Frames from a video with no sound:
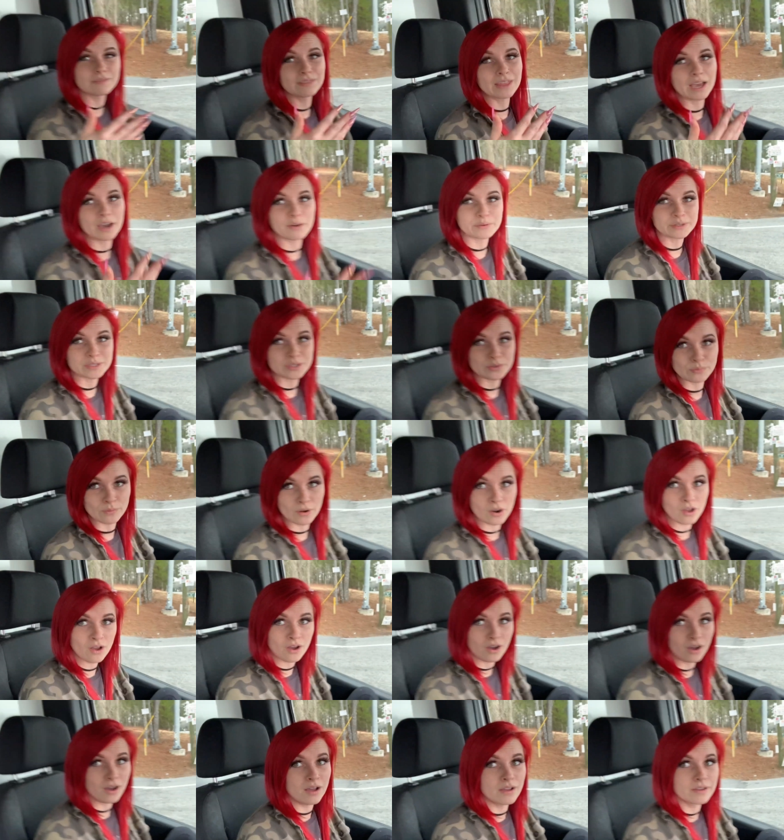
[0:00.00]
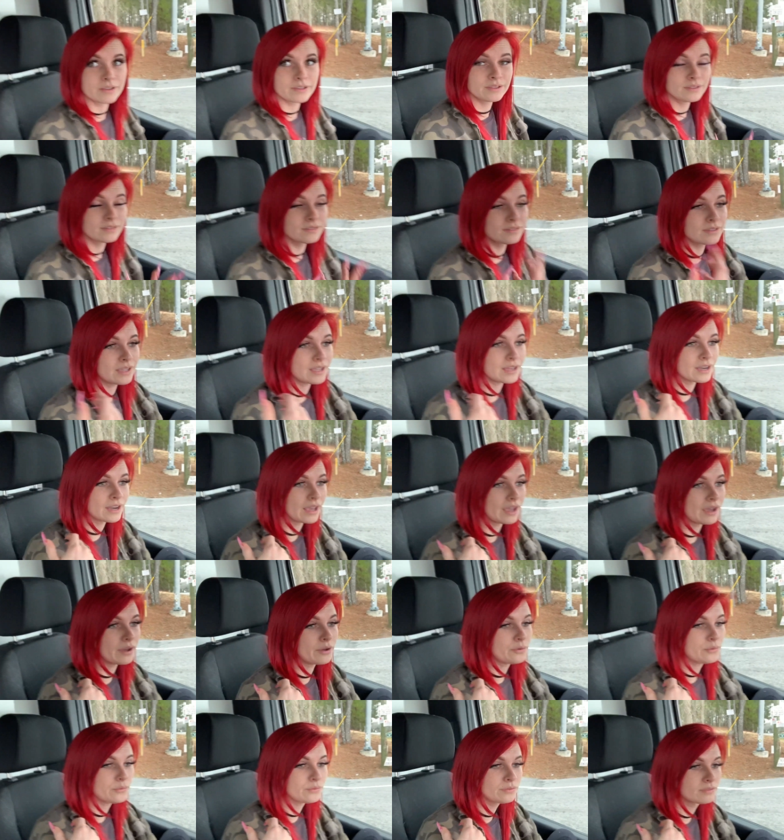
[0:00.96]
that was wrong you
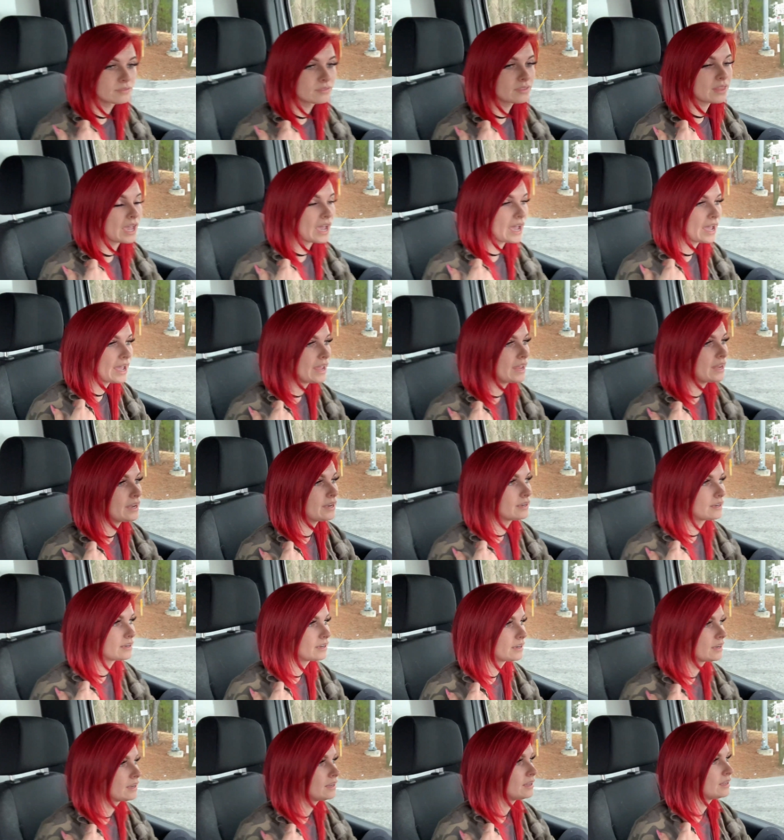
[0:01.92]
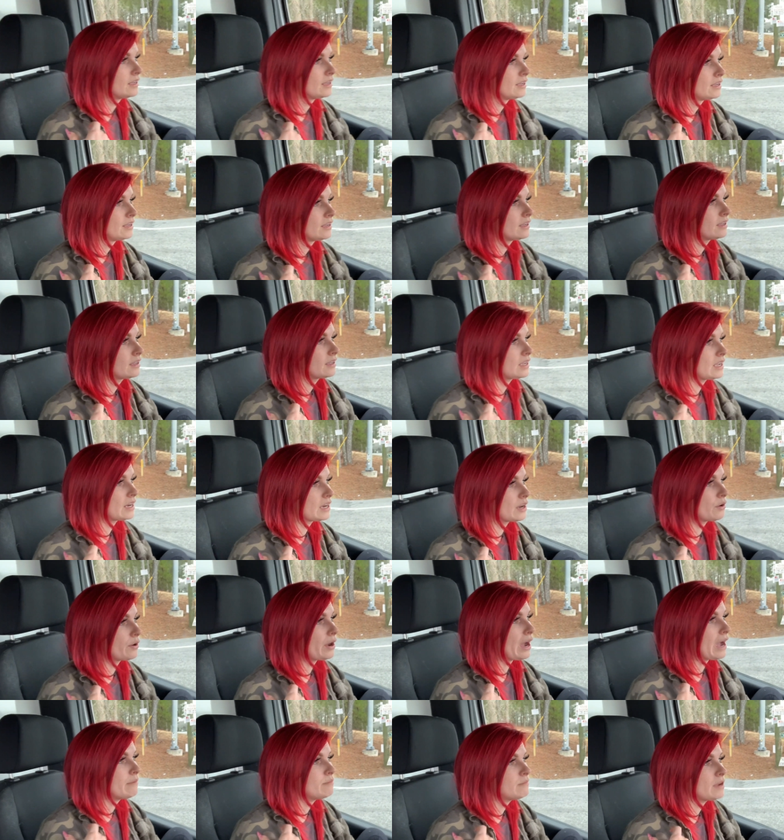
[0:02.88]
know that you know
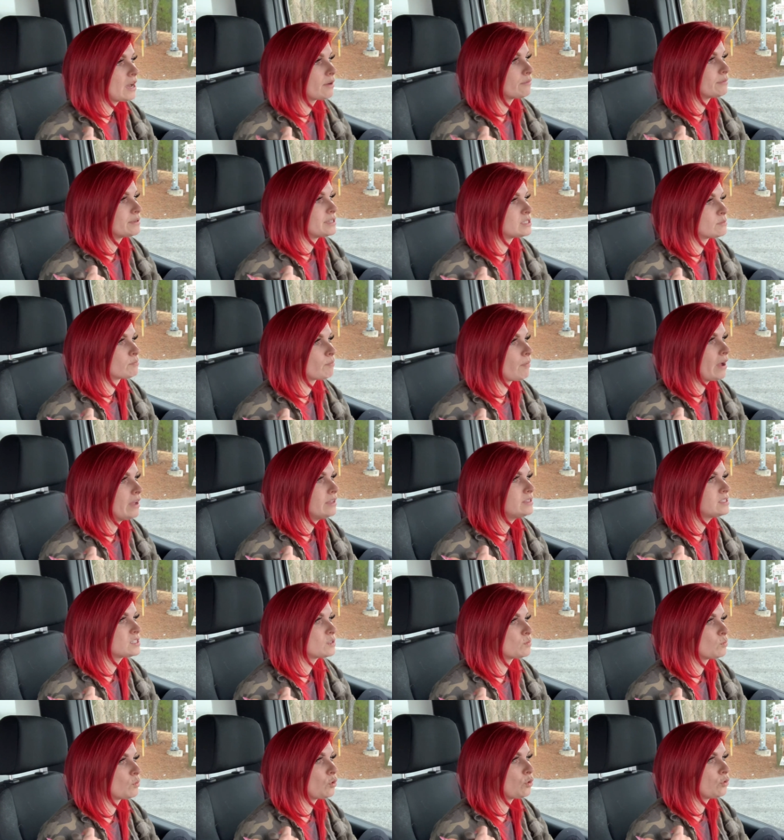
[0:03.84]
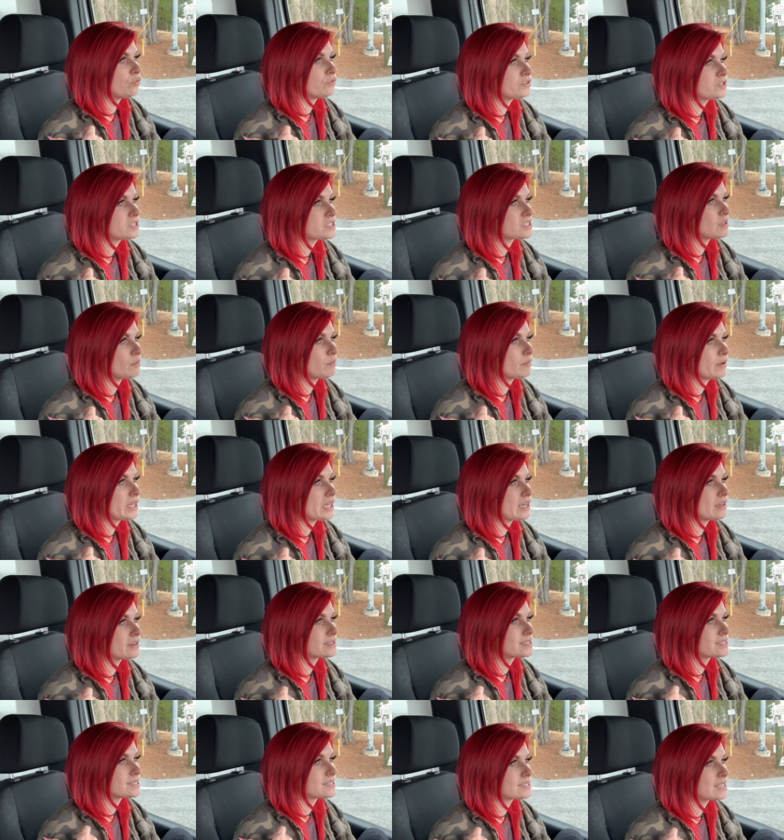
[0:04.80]
i'm not responsible for somebody
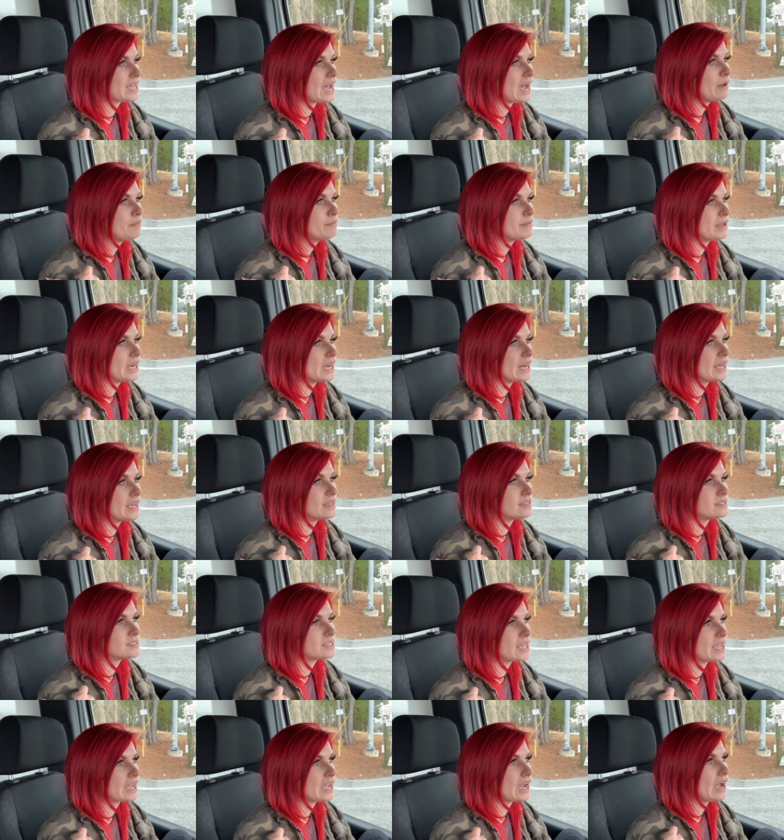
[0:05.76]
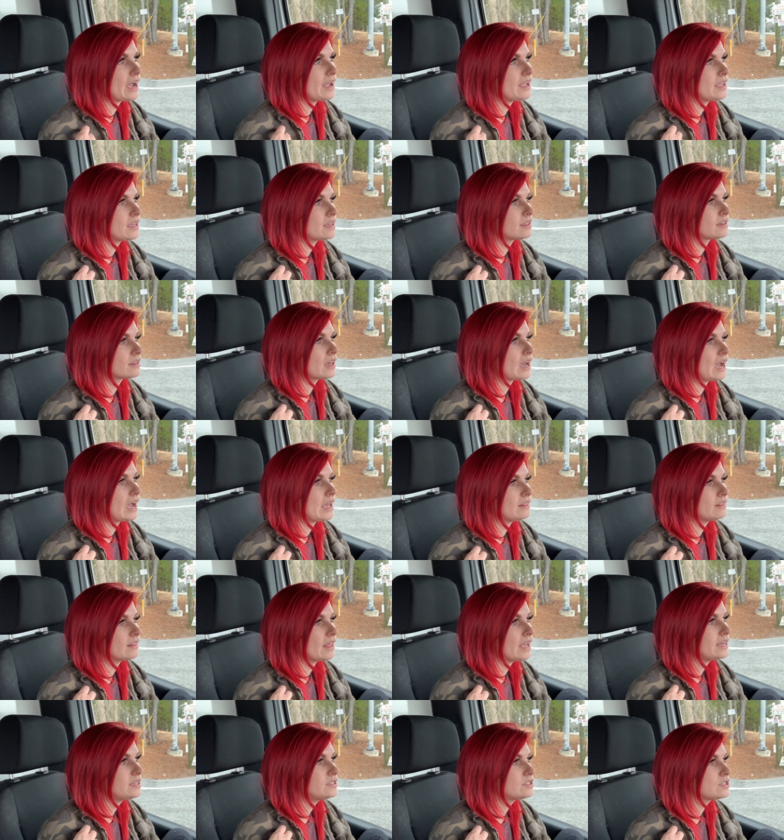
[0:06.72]
else's happiness like i i
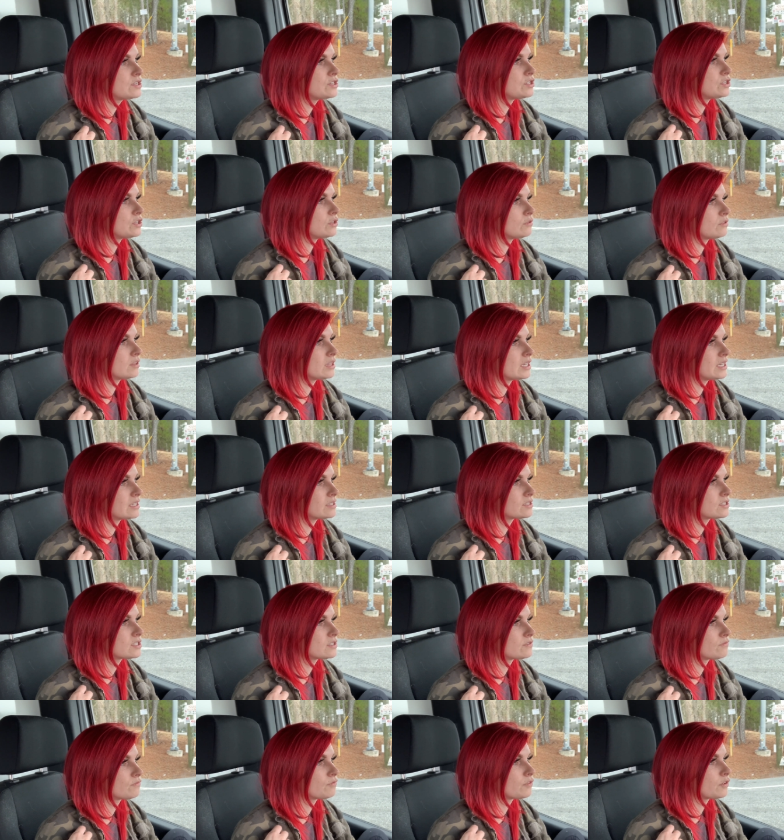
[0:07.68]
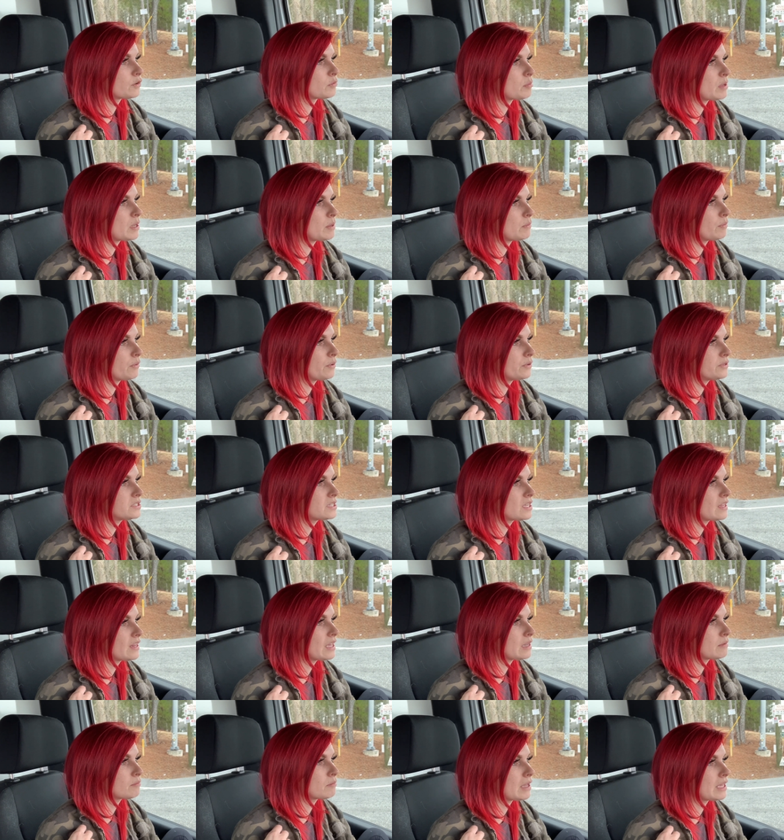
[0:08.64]
like to do things for people to
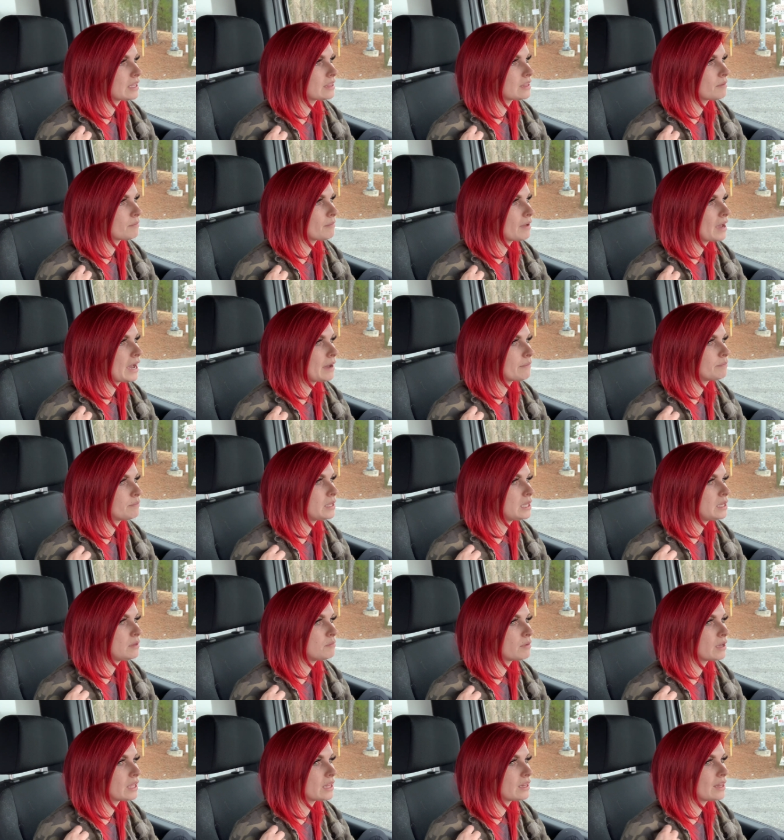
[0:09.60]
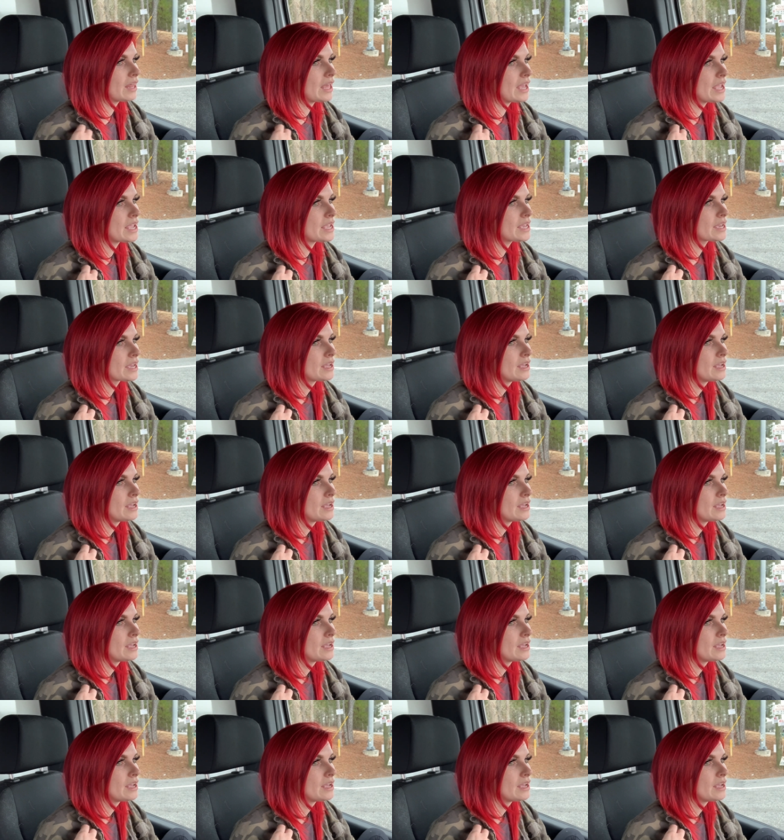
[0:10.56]
like make them happy but like